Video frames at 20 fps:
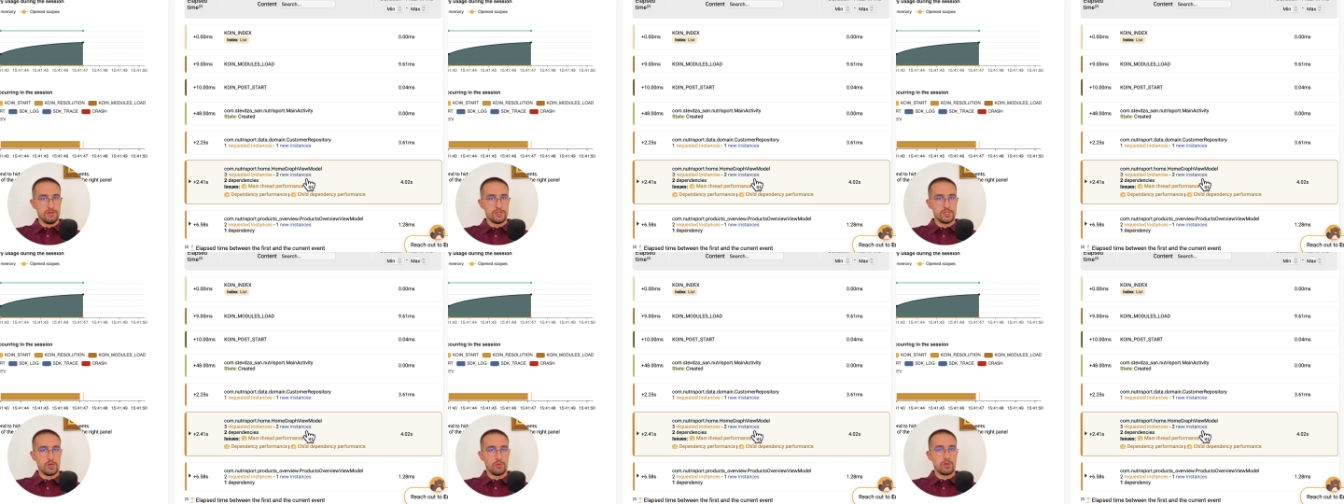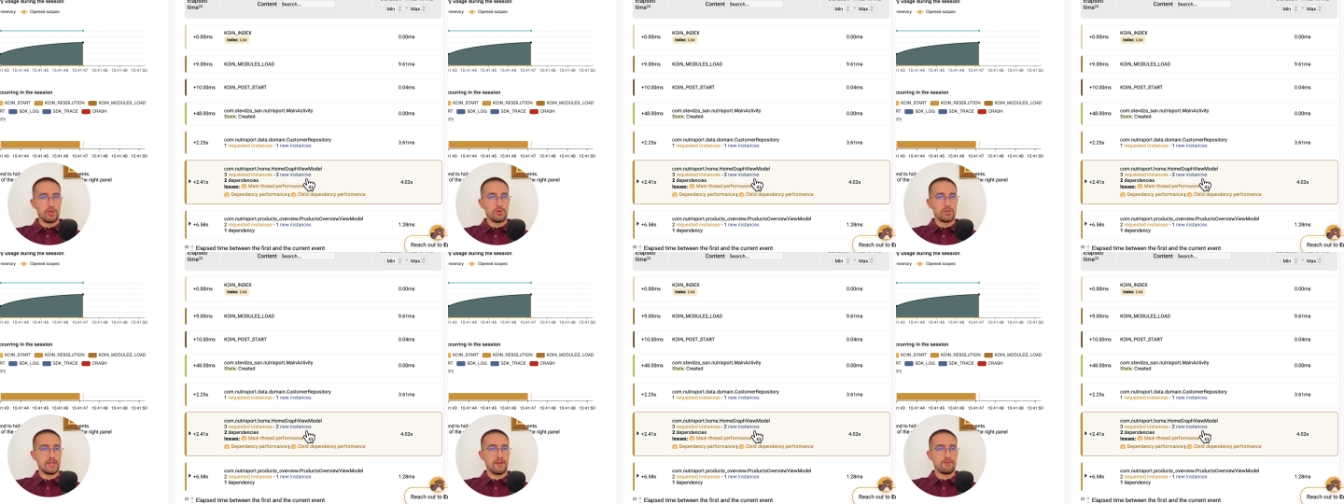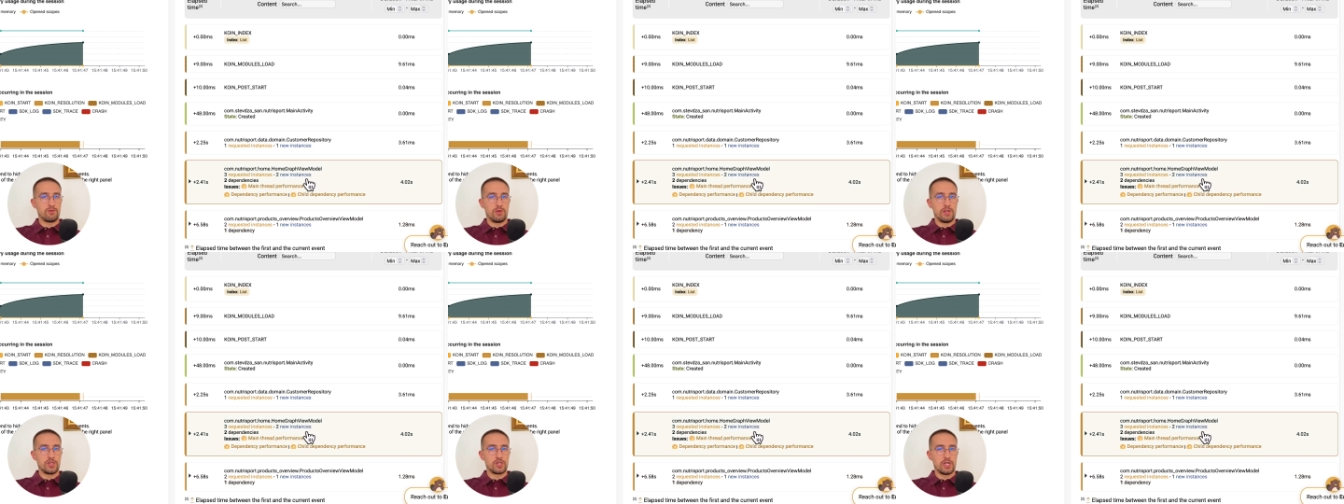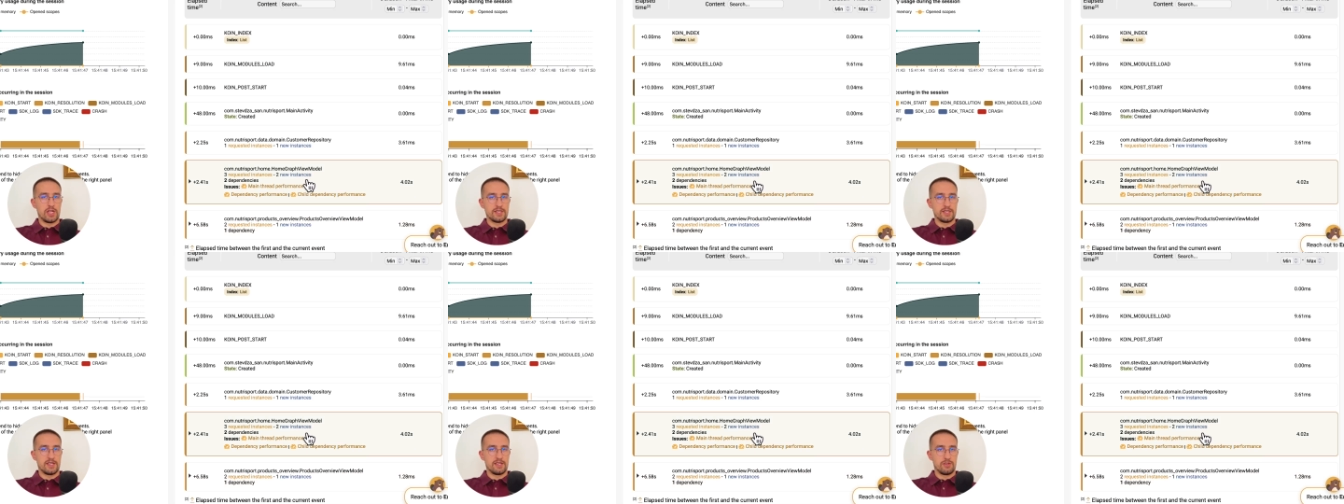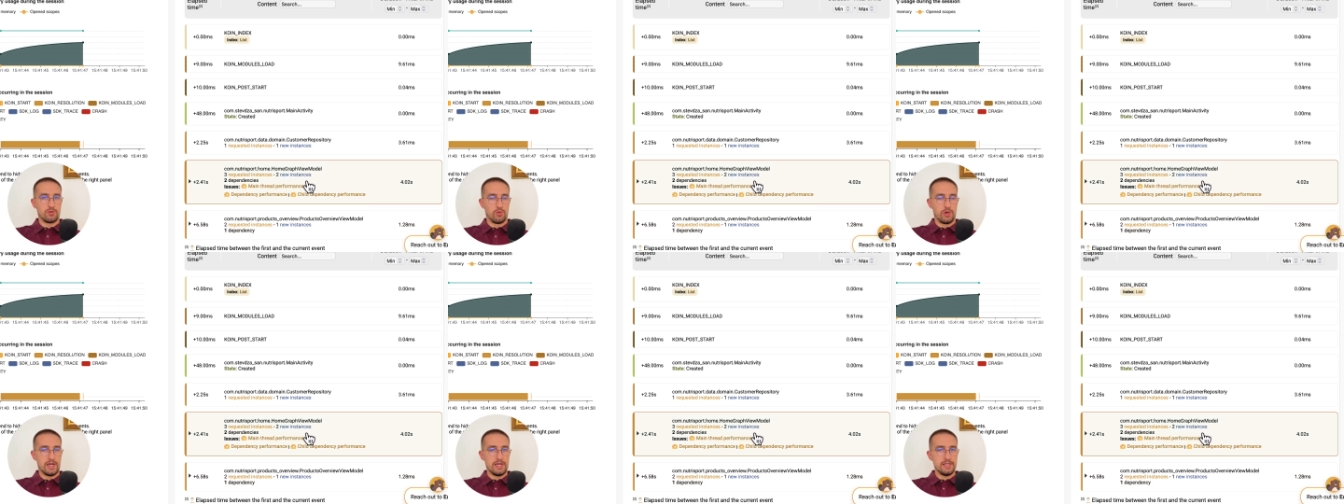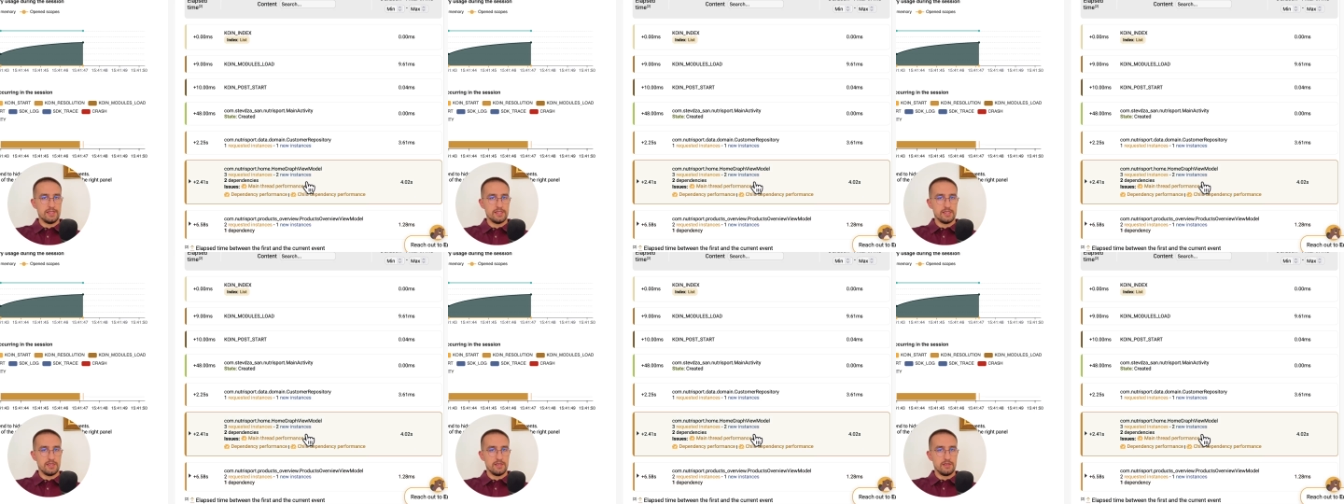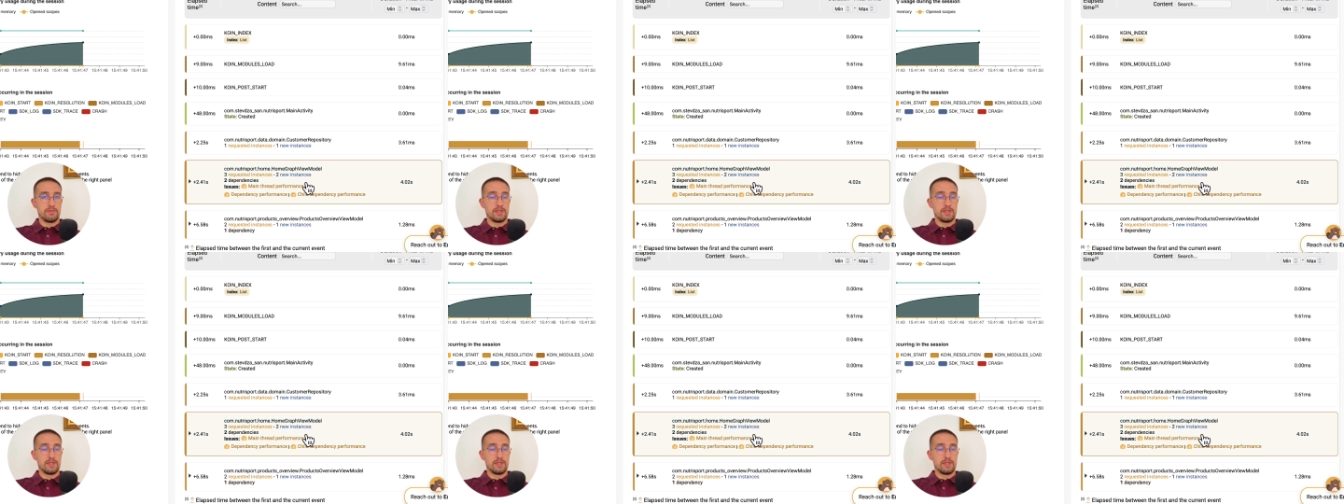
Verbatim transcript: so we don't have to initialize it twice.